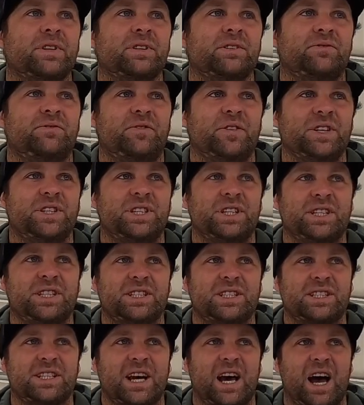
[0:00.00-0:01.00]
the
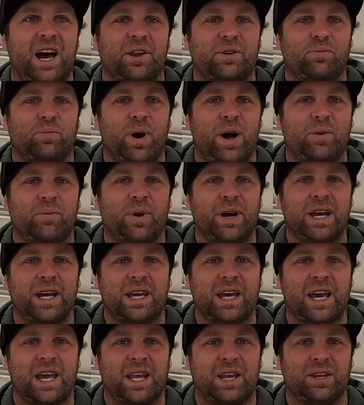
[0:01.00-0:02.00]
fishing started one
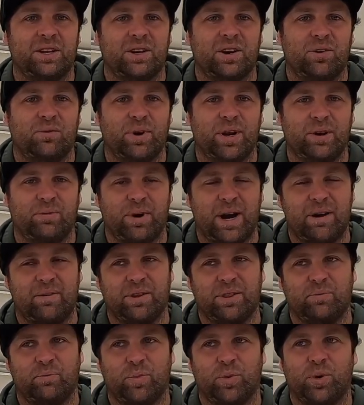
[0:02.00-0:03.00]
weekend. I went away
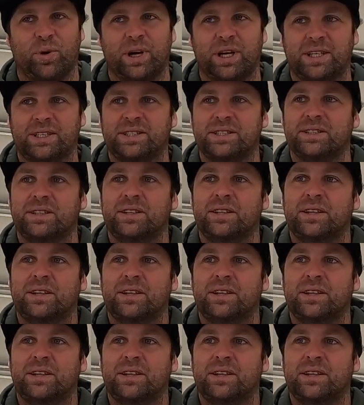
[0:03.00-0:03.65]
with the boys